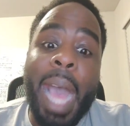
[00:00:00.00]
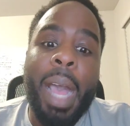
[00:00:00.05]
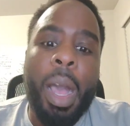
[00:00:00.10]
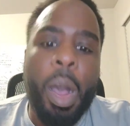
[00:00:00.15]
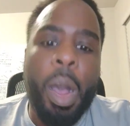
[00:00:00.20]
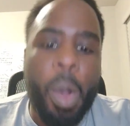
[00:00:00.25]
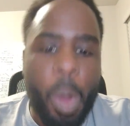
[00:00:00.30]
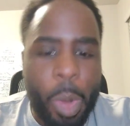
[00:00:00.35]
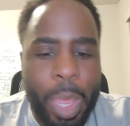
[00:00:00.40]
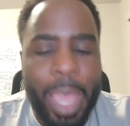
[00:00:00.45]

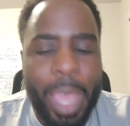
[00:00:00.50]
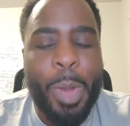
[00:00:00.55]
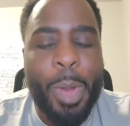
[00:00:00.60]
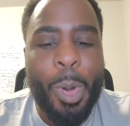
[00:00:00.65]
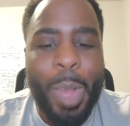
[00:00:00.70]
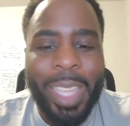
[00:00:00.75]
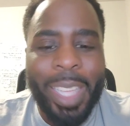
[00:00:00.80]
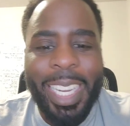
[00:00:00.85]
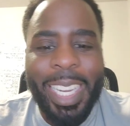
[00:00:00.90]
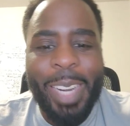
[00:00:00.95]
Oh, okay,
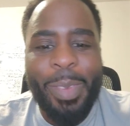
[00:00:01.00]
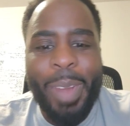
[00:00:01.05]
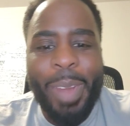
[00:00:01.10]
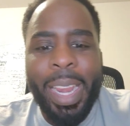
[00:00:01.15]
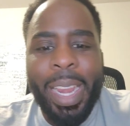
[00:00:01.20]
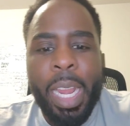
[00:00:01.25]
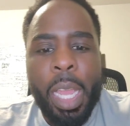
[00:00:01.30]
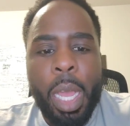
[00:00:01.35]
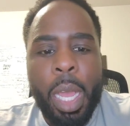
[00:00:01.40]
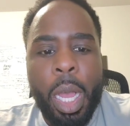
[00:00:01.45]
cool. I said it
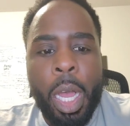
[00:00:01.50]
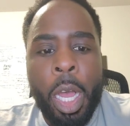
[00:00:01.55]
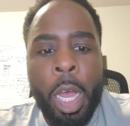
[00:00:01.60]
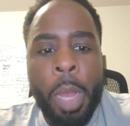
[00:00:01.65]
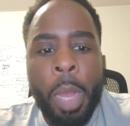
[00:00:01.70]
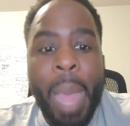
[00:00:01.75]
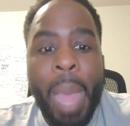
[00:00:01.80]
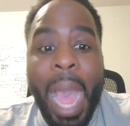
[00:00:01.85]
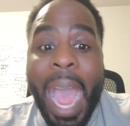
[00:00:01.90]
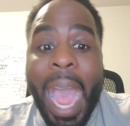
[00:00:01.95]
right.
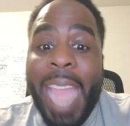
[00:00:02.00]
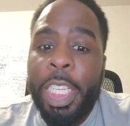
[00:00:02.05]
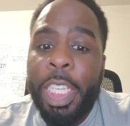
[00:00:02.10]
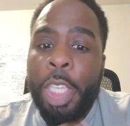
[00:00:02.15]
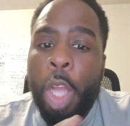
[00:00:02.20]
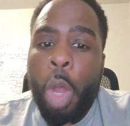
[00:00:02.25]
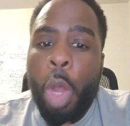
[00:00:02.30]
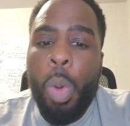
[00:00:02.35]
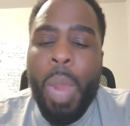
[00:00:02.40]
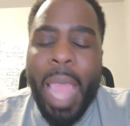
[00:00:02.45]
I
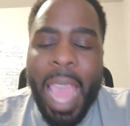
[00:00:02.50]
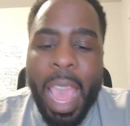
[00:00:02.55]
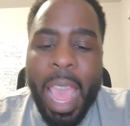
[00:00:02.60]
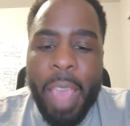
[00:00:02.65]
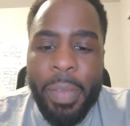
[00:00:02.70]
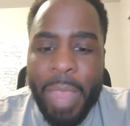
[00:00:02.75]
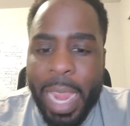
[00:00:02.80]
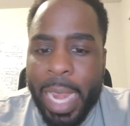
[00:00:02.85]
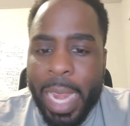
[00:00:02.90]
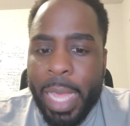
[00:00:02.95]
don't
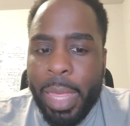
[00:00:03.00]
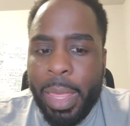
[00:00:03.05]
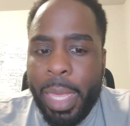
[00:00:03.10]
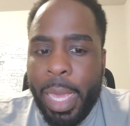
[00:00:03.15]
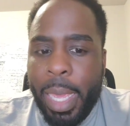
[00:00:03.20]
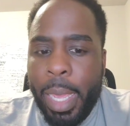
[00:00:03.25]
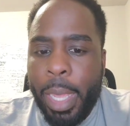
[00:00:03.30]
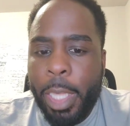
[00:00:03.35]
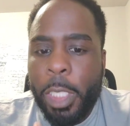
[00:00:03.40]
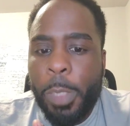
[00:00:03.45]
have
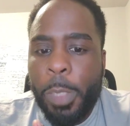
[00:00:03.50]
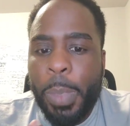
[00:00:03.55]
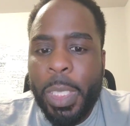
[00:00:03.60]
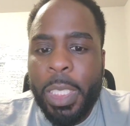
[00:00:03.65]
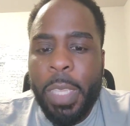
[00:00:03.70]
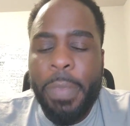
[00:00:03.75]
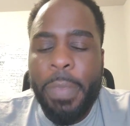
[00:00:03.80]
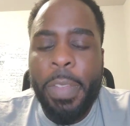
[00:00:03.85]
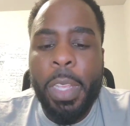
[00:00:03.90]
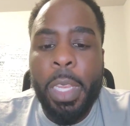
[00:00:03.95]
anything
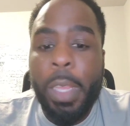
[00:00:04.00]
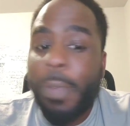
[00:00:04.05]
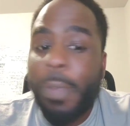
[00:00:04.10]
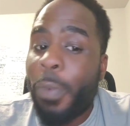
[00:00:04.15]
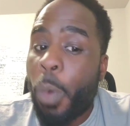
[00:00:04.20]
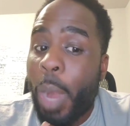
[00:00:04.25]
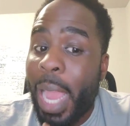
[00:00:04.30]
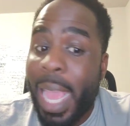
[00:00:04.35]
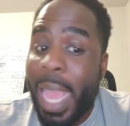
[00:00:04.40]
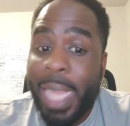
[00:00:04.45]
specifically
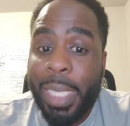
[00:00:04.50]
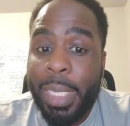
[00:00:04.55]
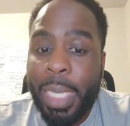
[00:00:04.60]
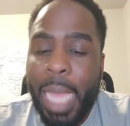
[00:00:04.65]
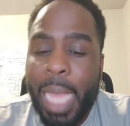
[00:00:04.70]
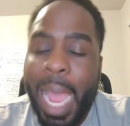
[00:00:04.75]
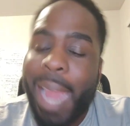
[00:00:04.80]
for HESI.